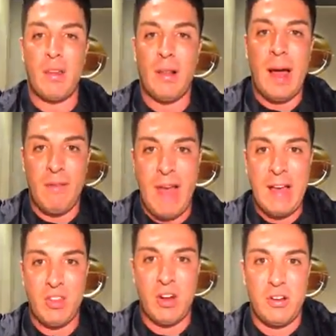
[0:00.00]
a lot of
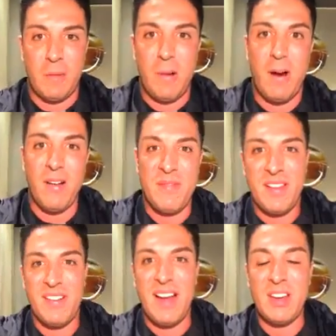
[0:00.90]
action on your part
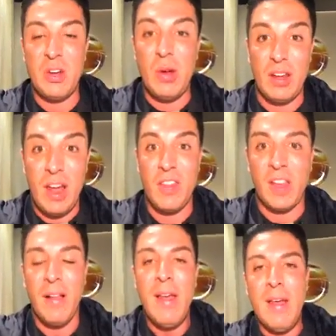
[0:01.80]
right? Doing nothing.